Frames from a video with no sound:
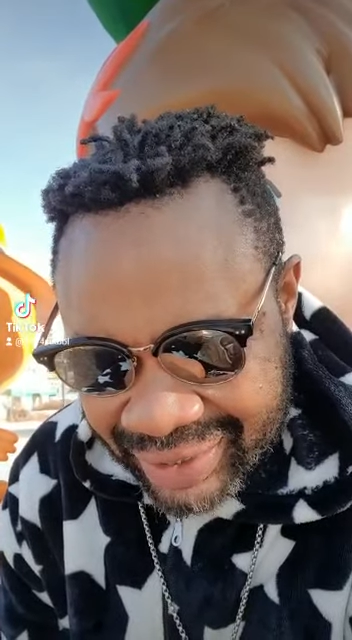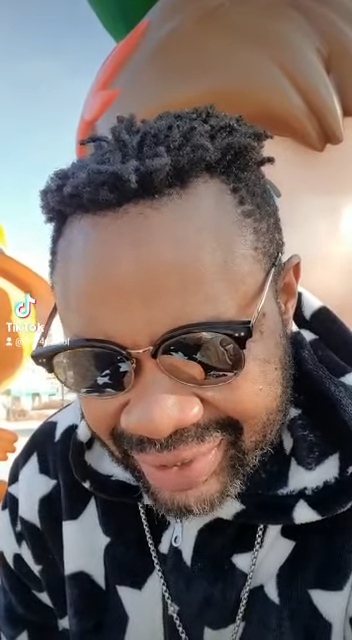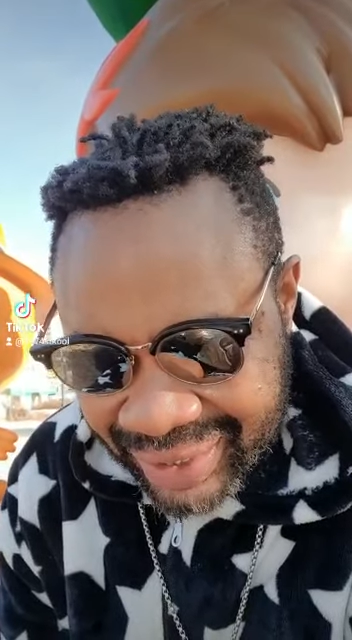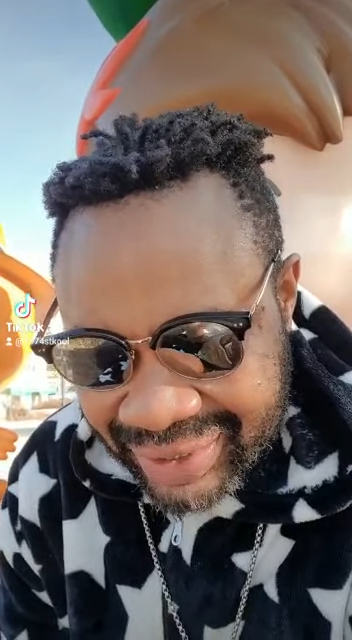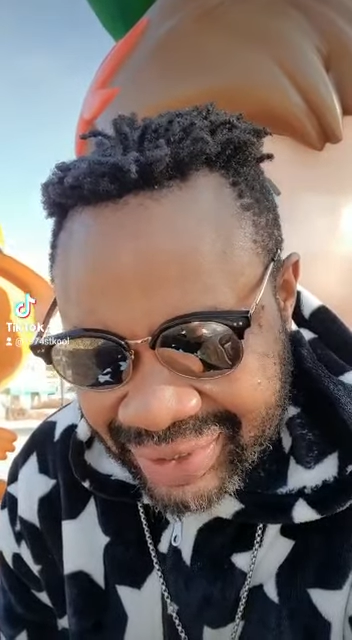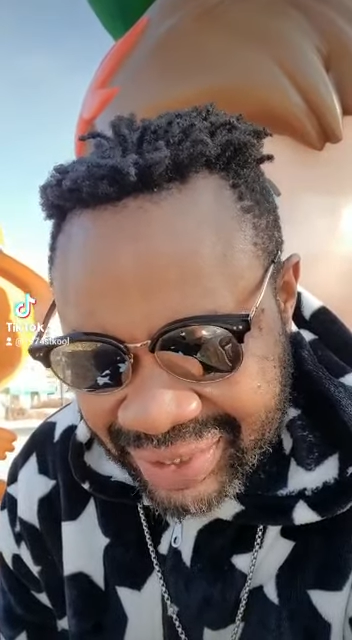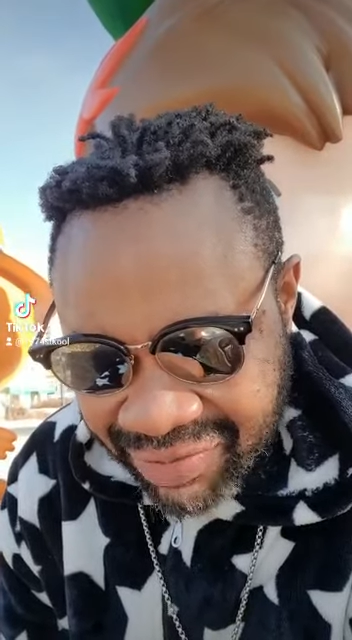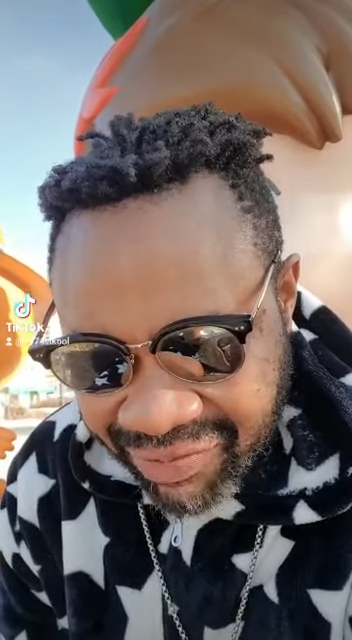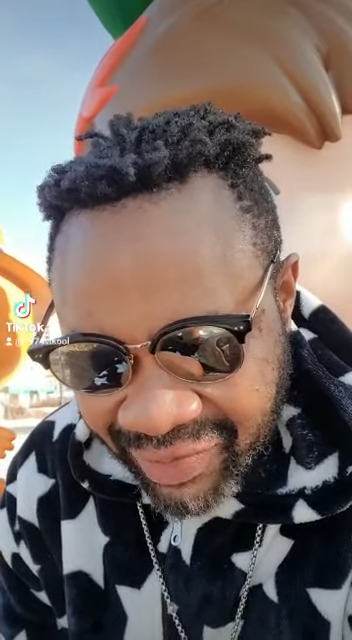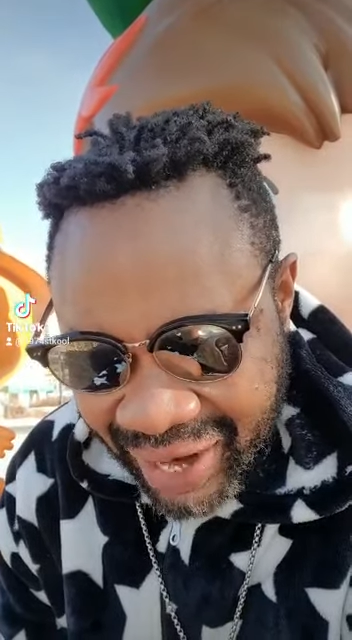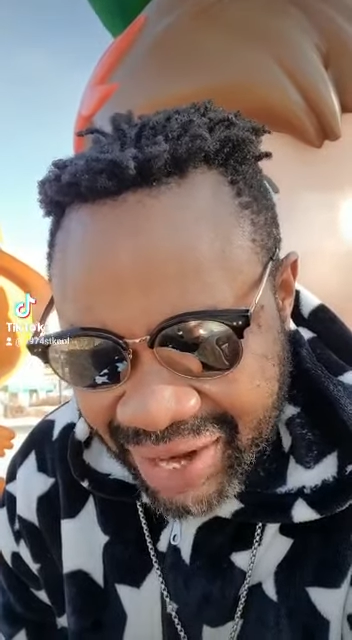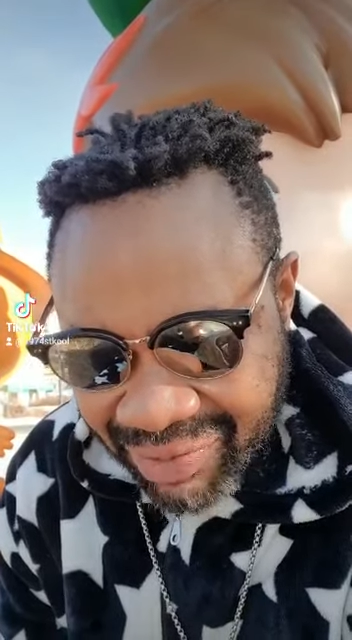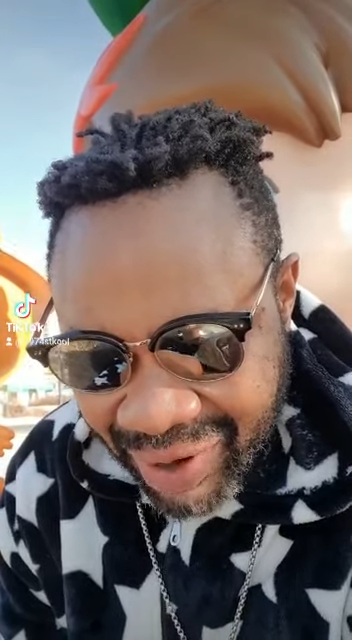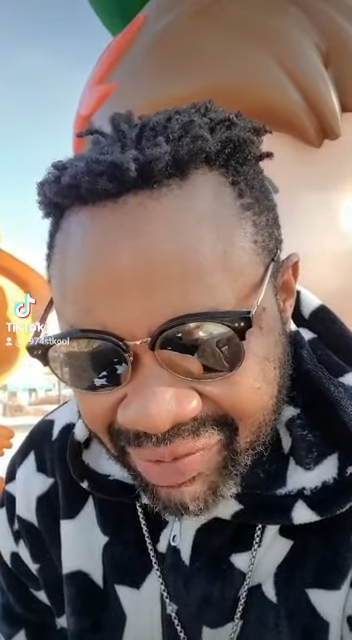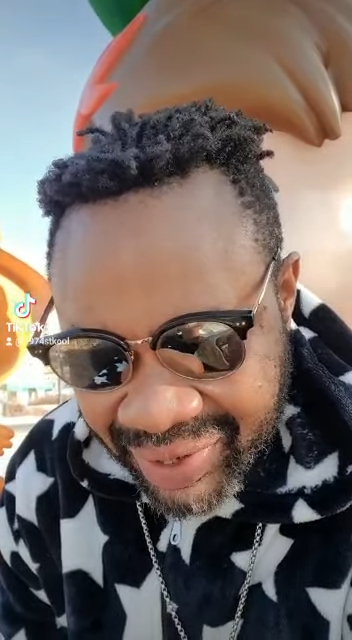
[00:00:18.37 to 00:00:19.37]
that
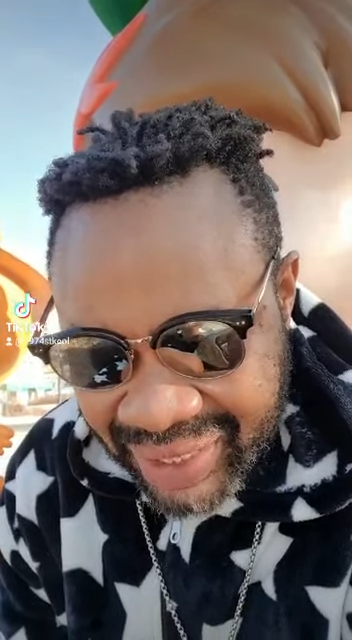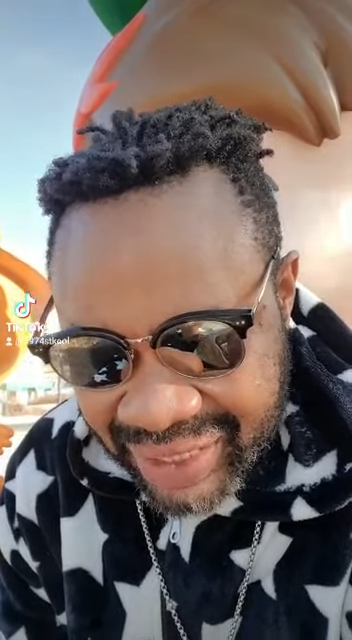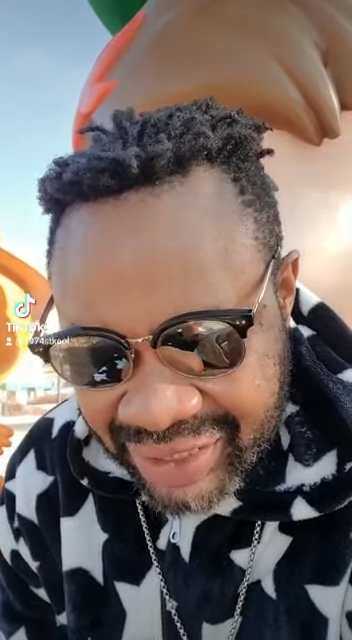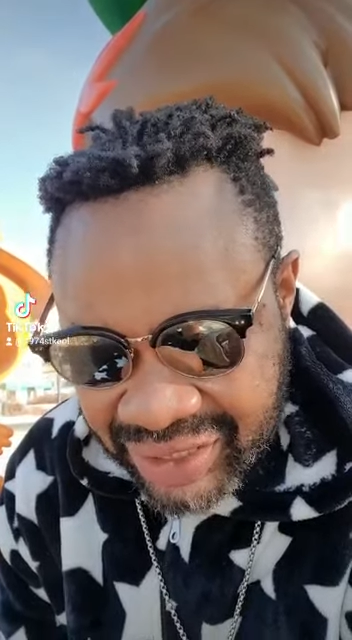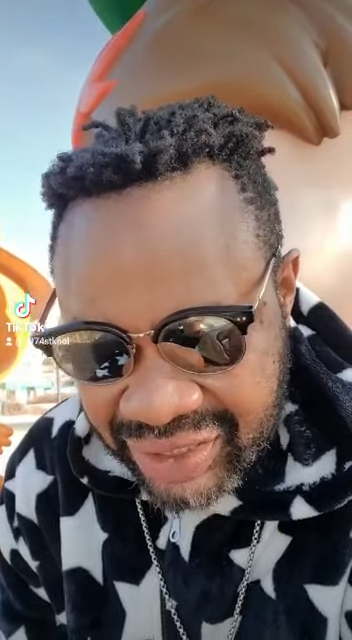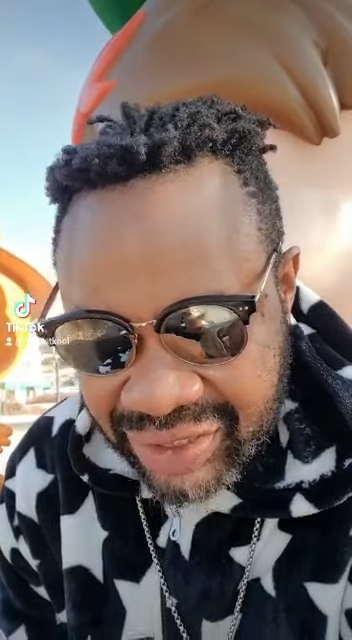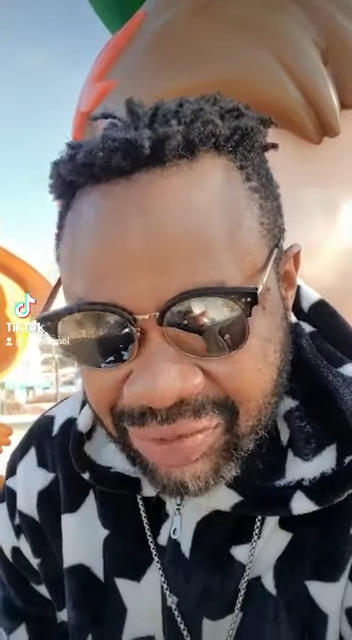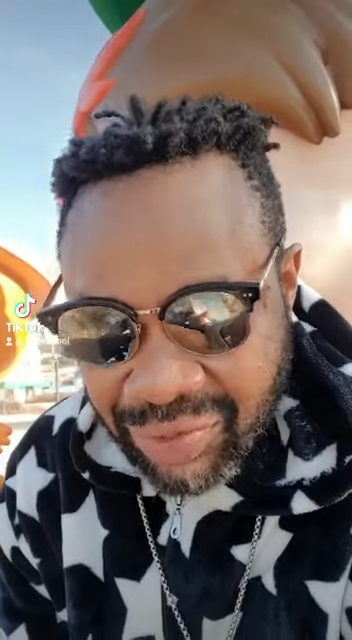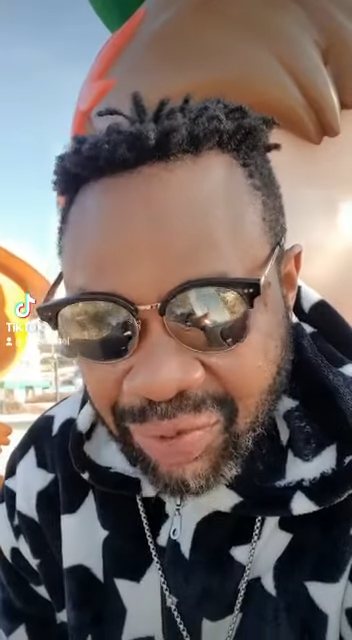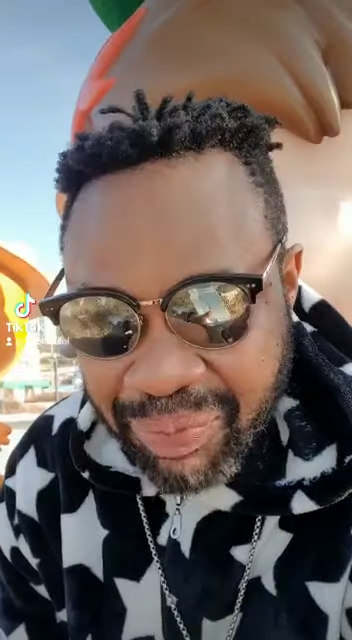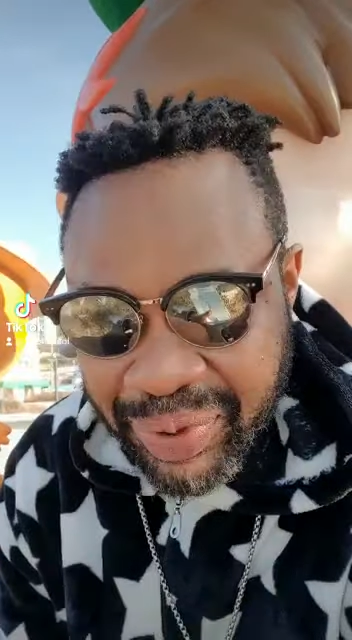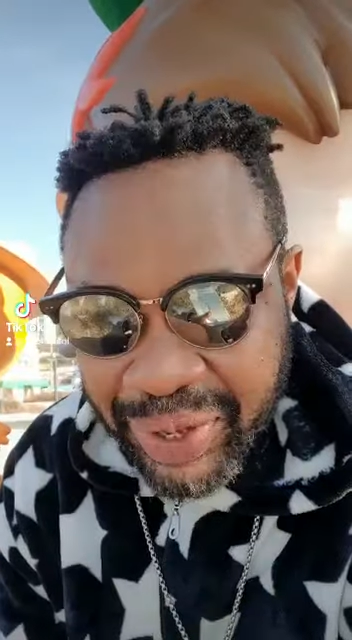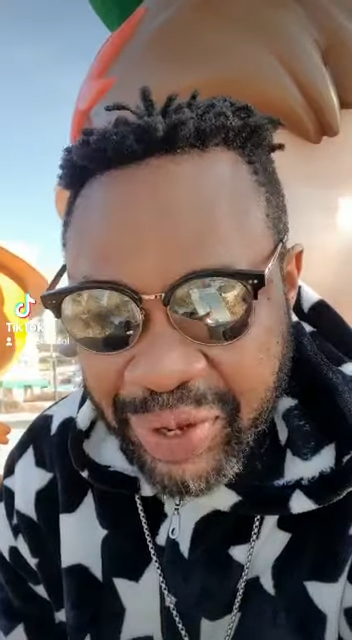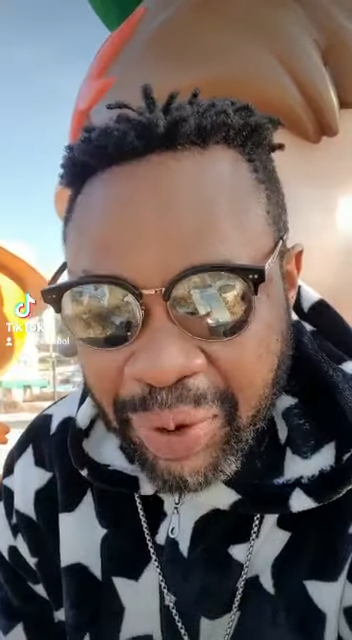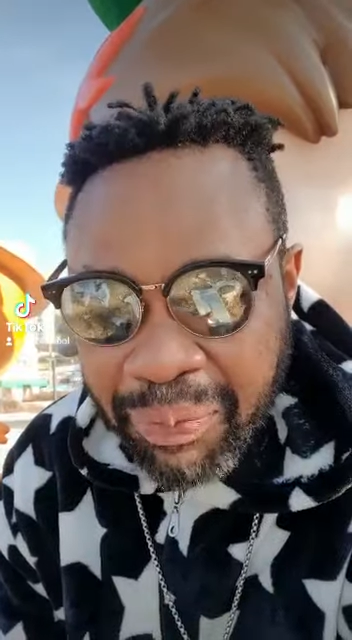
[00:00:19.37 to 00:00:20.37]
divine revelation
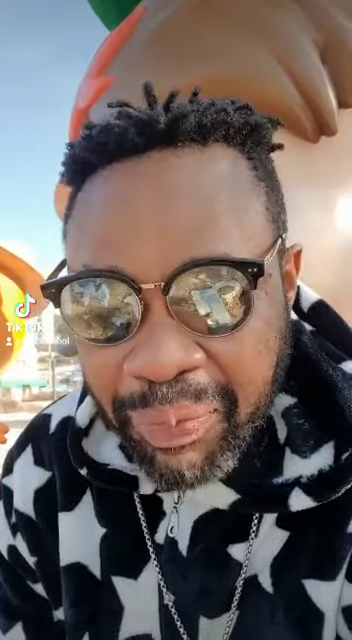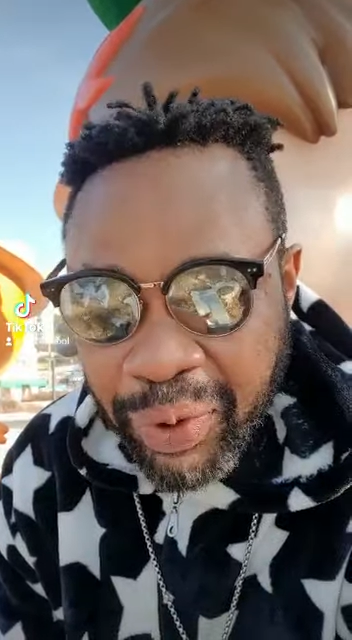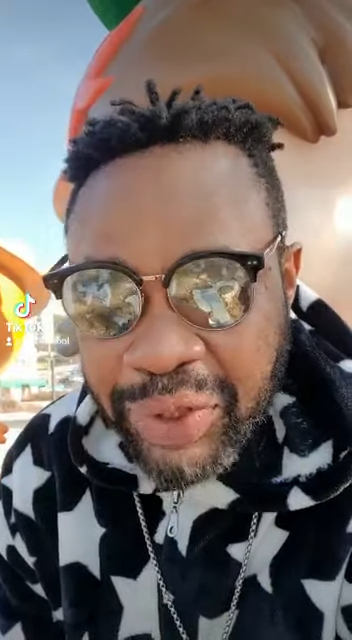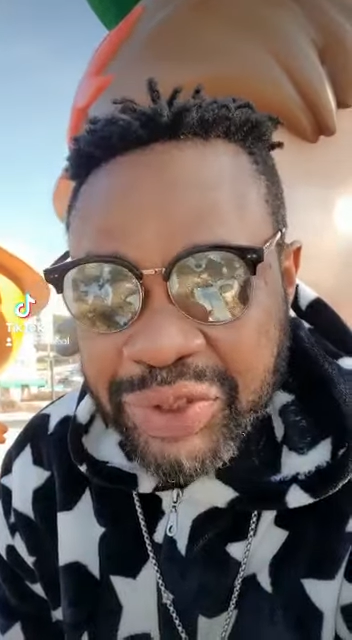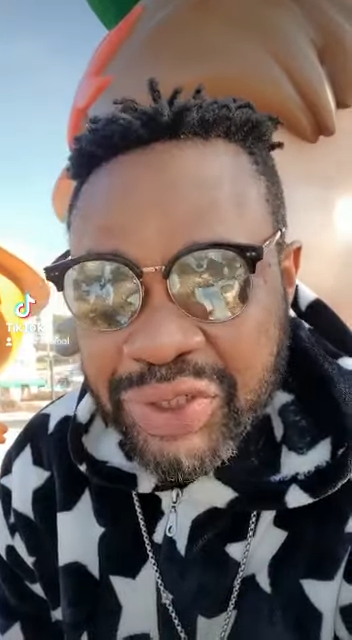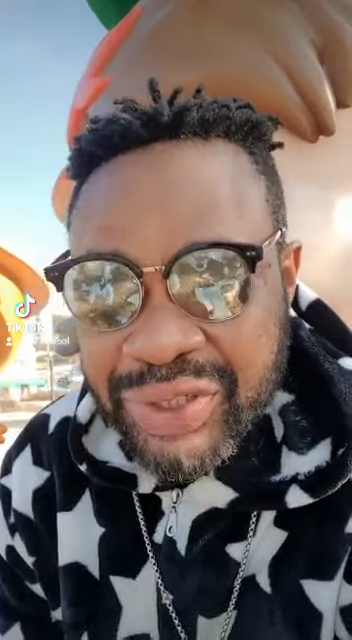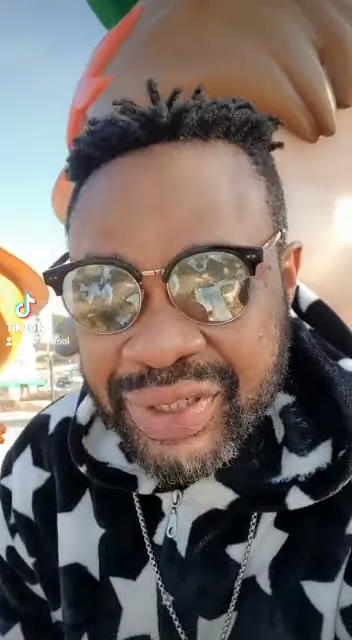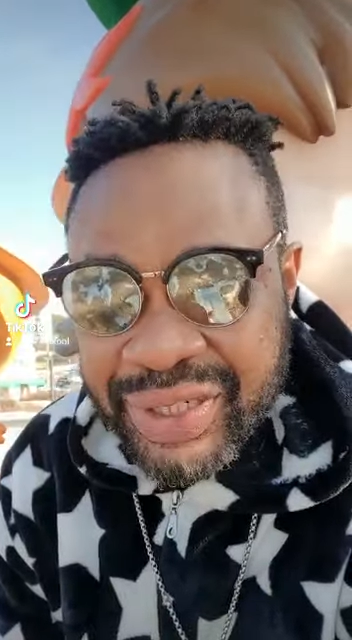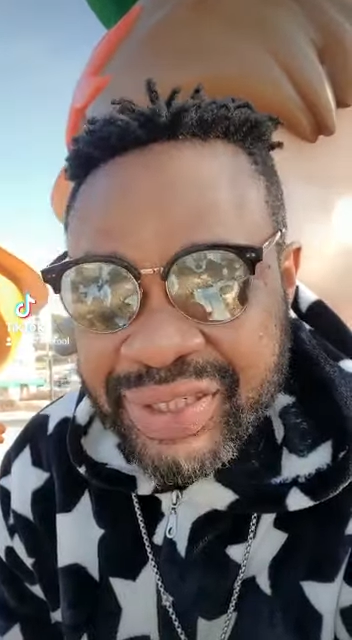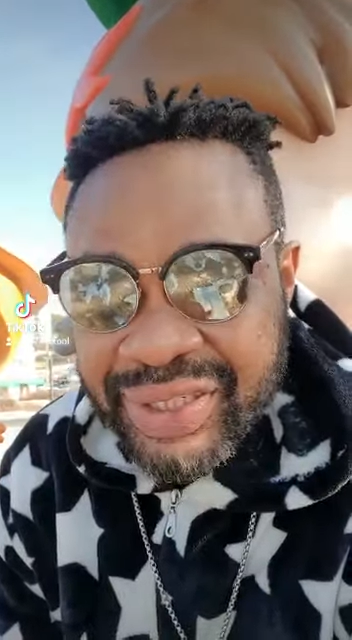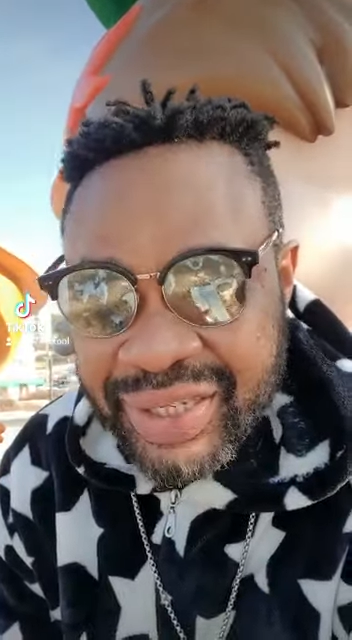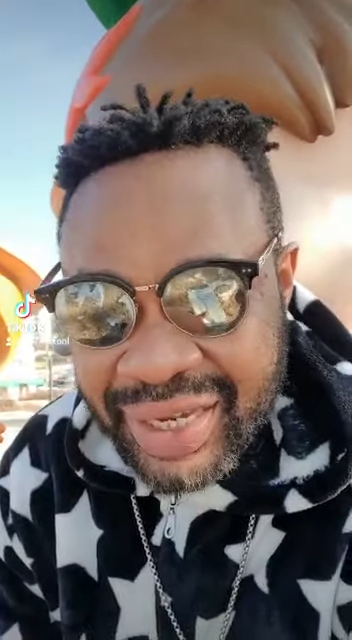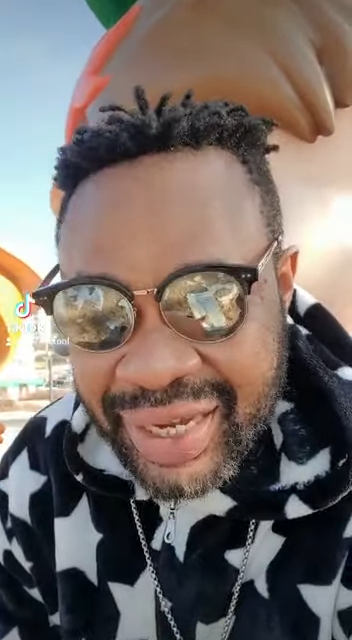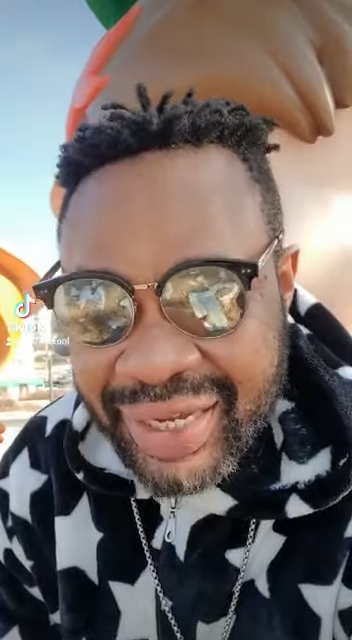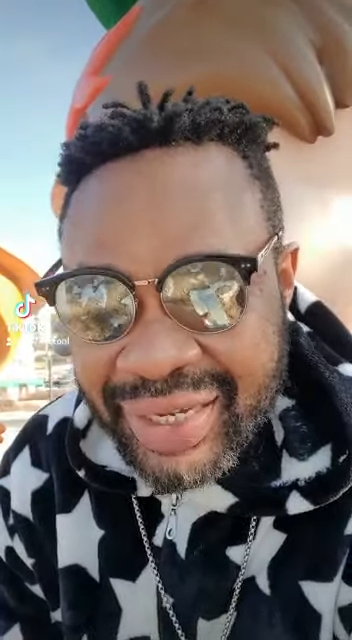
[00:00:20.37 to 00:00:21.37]
will be your portion this
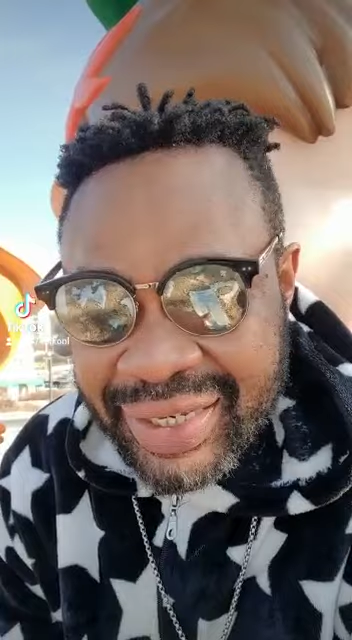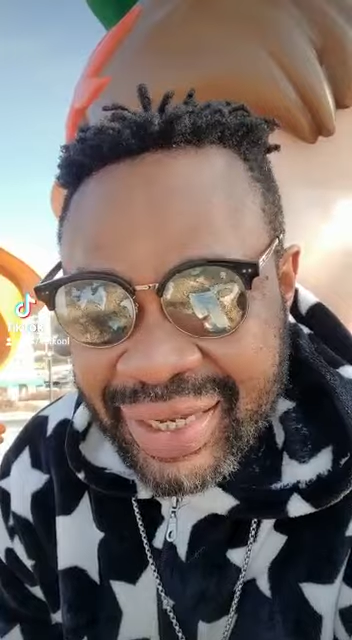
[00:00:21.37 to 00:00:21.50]
year